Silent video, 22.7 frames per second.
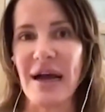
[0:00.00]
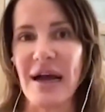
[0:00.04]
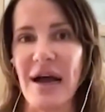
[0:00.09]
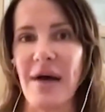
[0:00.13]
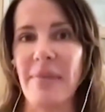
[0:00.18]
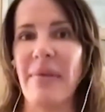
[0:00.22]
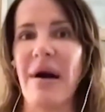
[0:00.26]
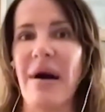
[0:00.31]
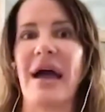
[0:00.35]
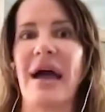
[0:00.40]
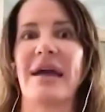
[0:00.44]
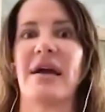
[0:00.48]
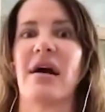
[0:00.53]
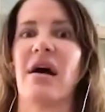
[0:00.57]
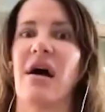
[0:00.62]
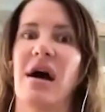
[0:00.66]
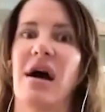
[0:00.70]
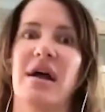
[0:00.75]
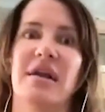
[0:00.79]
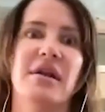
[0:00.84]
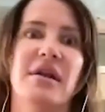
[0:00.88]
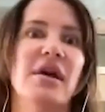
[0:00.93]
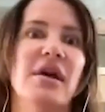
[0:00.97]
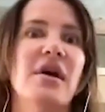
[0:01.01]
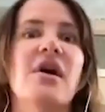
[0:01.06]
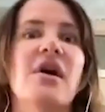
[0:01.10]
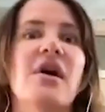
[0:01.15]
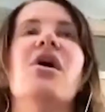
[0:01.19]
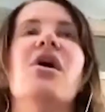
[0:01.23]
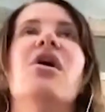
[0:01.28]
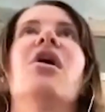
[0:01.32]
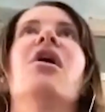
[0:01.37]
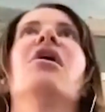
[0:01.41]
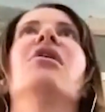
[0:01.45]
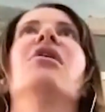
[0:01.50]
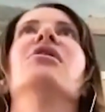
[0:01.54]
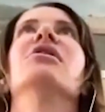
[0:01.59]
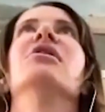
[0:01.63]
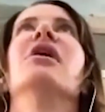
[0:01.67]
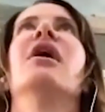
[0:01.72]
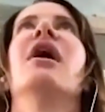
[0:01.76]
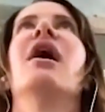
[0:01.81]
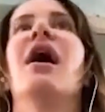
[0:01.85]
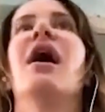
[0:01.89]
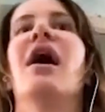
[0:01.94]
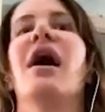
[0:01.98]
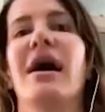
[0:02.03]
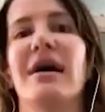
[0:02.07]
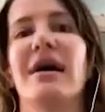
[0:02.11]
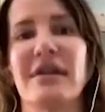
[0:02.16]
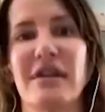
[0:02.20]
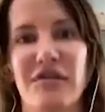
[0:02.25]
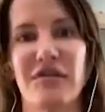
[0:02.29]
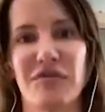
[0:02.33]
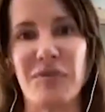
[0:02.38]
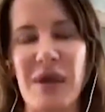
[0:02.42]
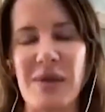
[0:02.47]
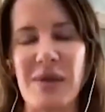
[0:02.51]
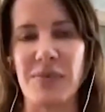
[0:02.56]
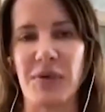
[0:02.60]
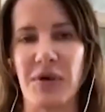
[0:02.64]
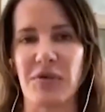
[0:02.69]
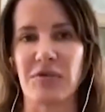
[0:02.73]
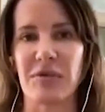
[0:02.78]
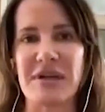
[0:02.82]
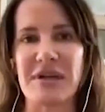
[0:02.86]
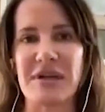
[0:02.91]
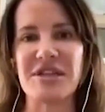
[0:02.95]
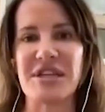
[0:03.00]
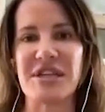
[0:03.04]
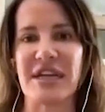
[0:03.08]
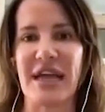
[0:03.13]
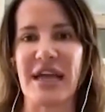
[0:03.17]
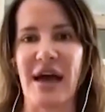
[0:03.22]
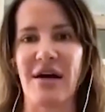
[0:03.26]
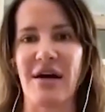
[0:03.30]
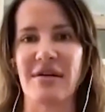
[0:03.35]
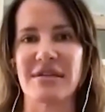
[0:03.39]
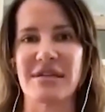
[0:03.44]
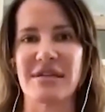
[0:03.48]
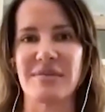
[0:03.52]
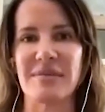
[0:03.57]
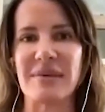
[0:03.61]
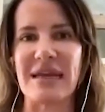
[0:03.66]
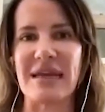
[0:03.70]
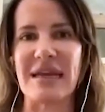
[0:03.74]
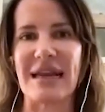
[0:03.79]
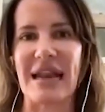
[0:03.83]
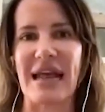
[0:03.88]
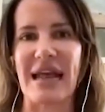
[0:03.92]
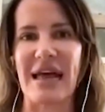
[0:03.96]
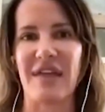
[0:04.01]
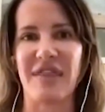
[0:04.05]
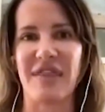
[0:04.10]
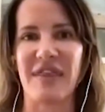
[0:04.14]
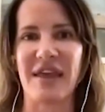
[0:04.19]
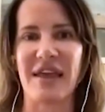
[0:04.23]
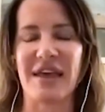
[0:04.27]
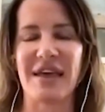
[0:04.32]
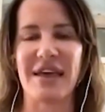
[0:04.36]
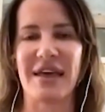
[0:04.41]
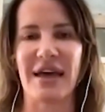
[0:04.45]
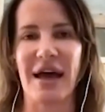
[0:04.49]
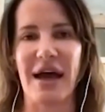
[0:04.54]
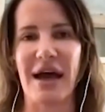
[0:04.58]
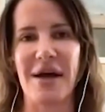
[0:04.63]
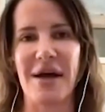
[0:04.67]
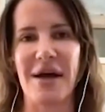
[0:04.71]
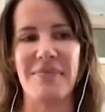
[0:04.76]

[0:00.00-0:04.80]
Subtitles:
I got a lot of people reaching out to me. And I think